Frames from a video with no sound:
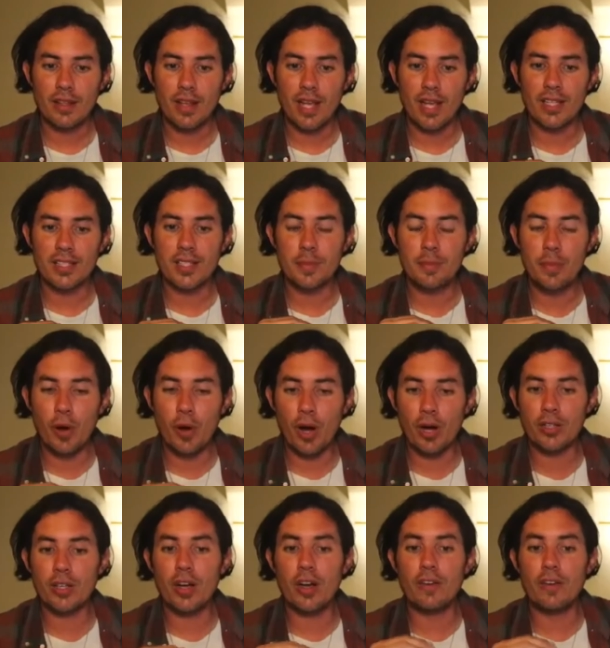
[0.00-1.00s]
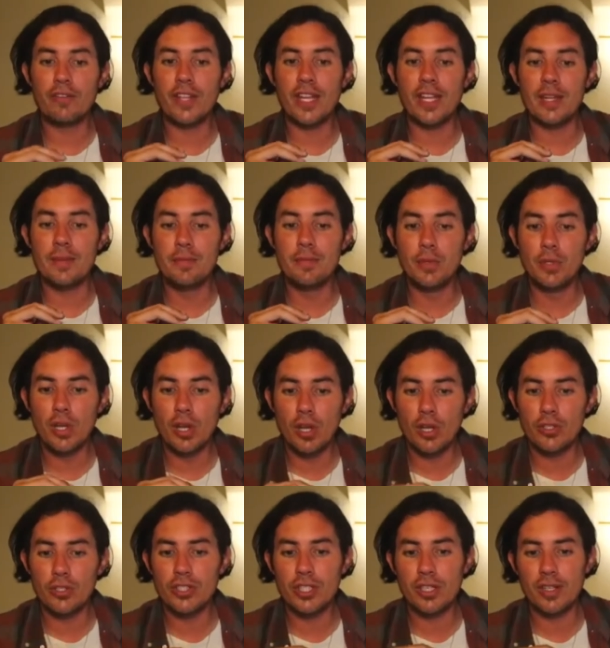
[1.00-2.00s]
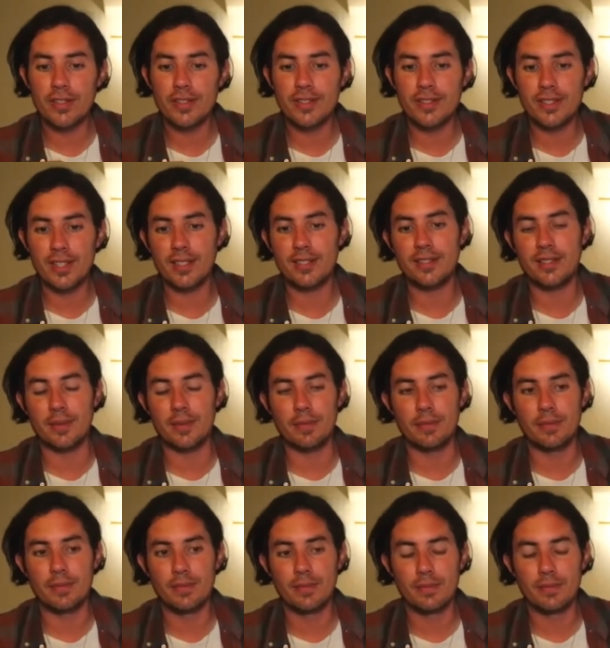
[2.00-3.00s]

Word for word: as a part of the immunological system.